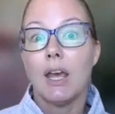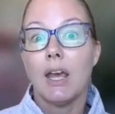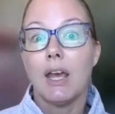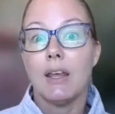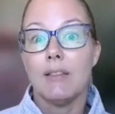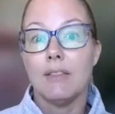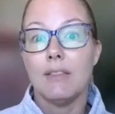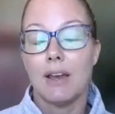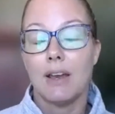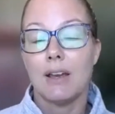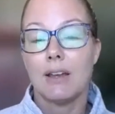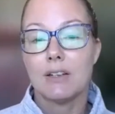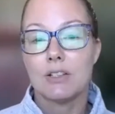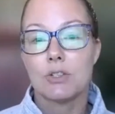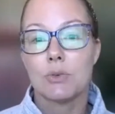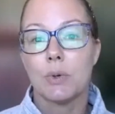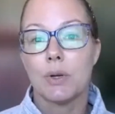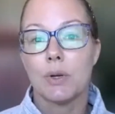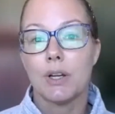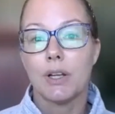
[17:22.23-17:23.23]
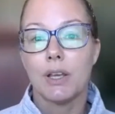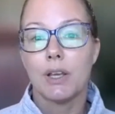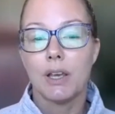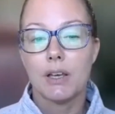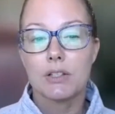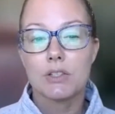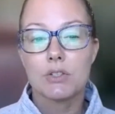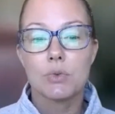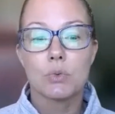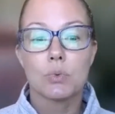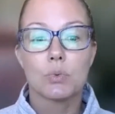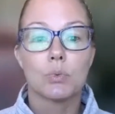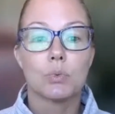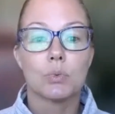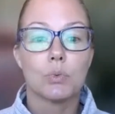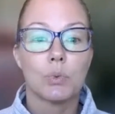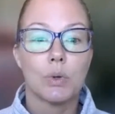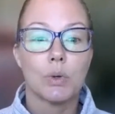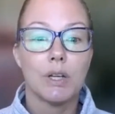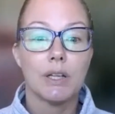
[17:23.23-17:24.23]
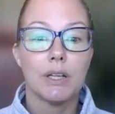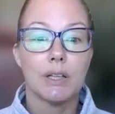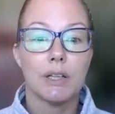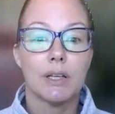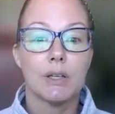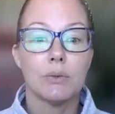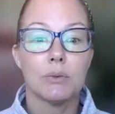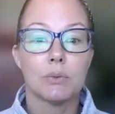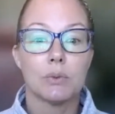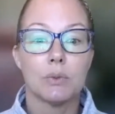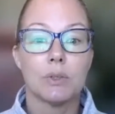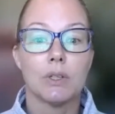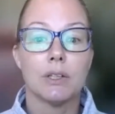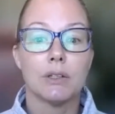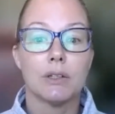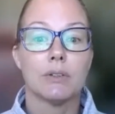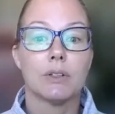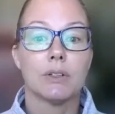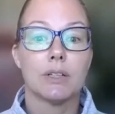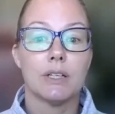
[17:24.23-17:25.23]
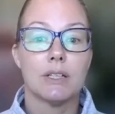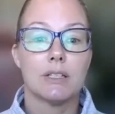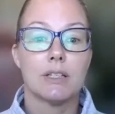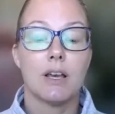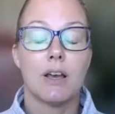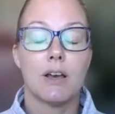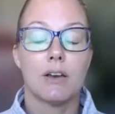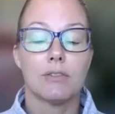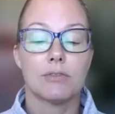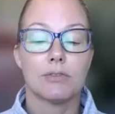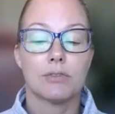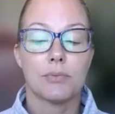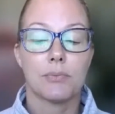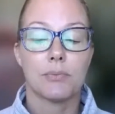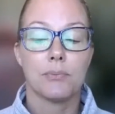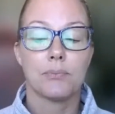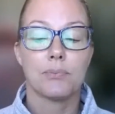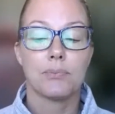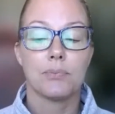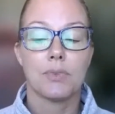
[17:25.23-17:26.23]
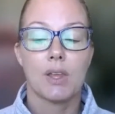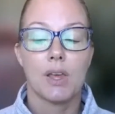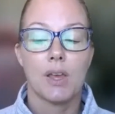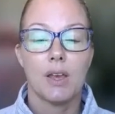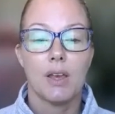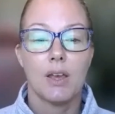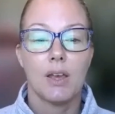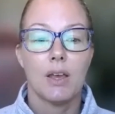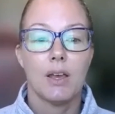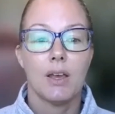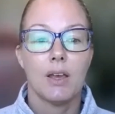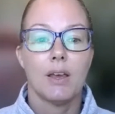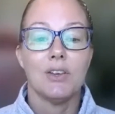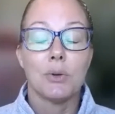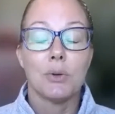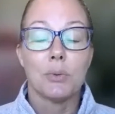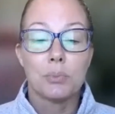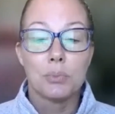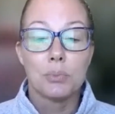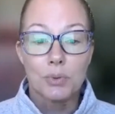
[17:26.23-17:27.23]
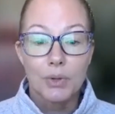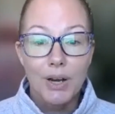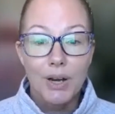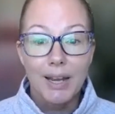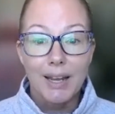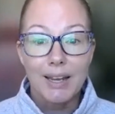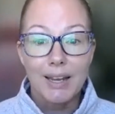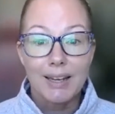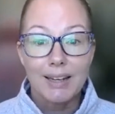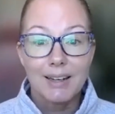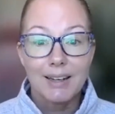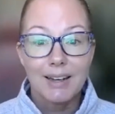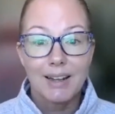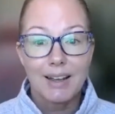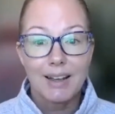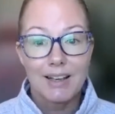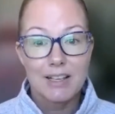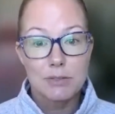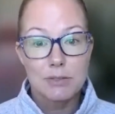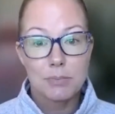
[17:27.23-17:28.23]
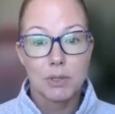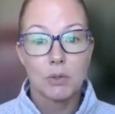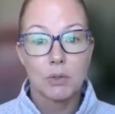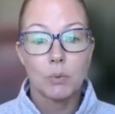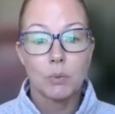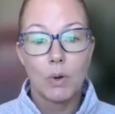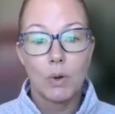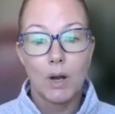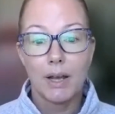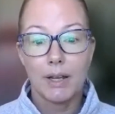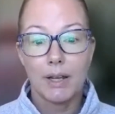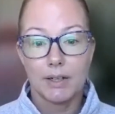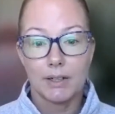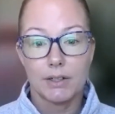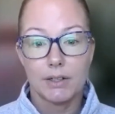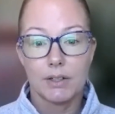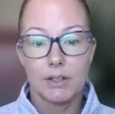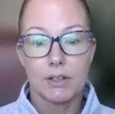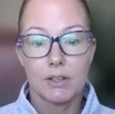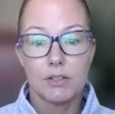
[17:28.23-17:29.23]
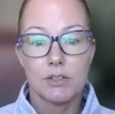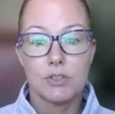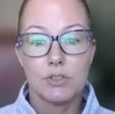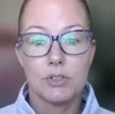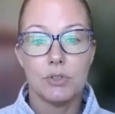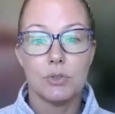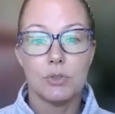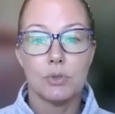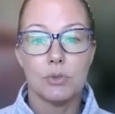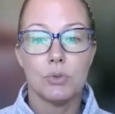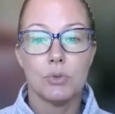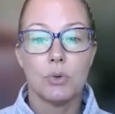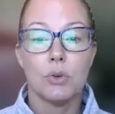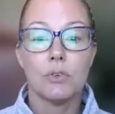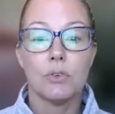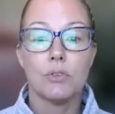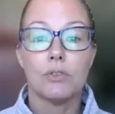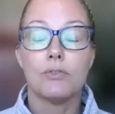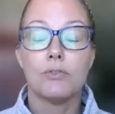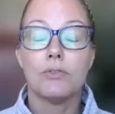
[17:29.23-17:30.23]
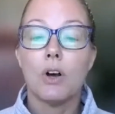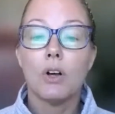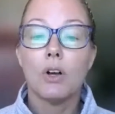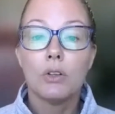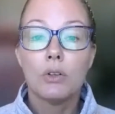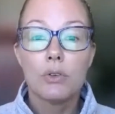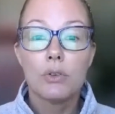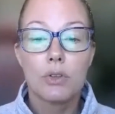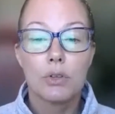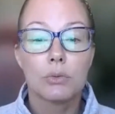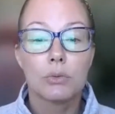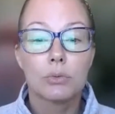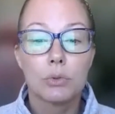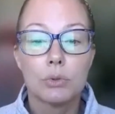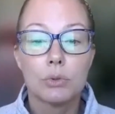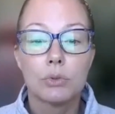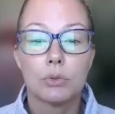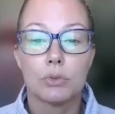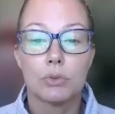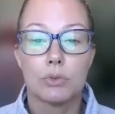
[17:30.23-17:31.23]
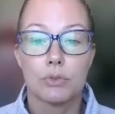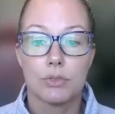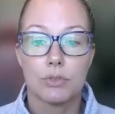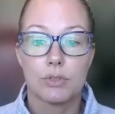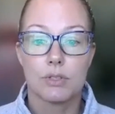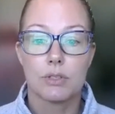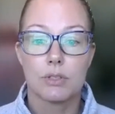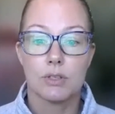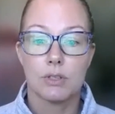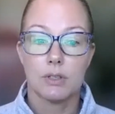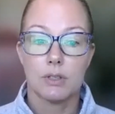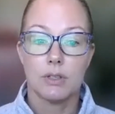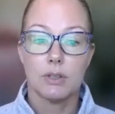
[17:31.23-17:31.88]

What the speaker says: And that's where it gets really, really, really tough. Your brain has been wired to follow the rules